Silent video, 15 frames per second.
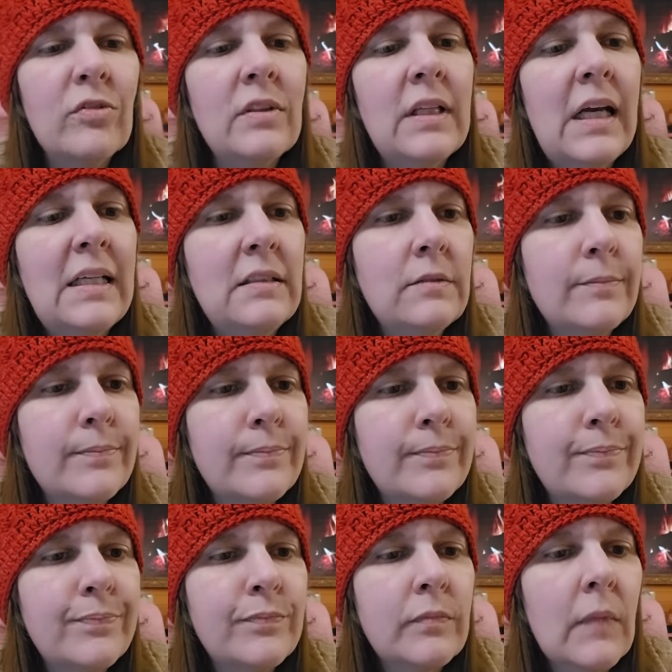for that?
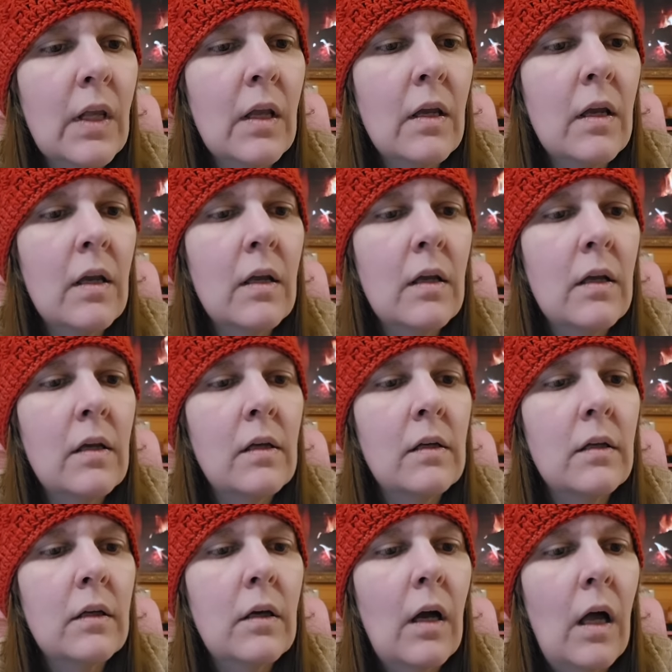
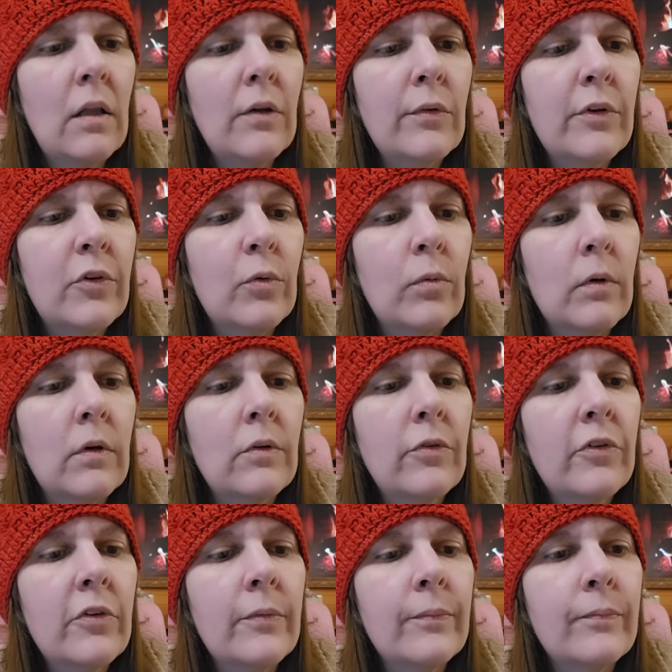The color is a
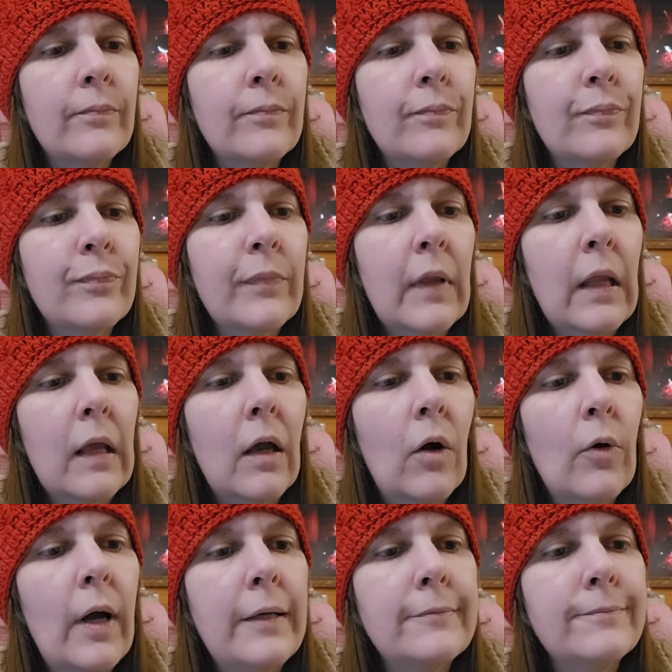rose.
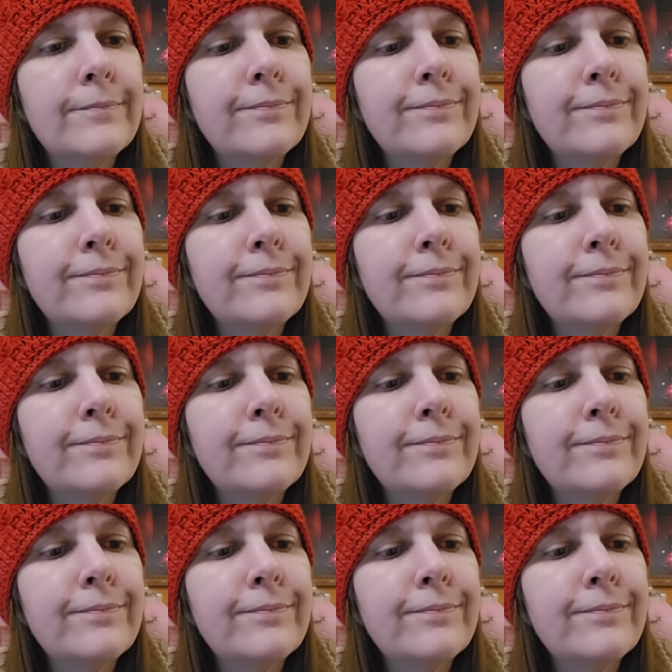Okay.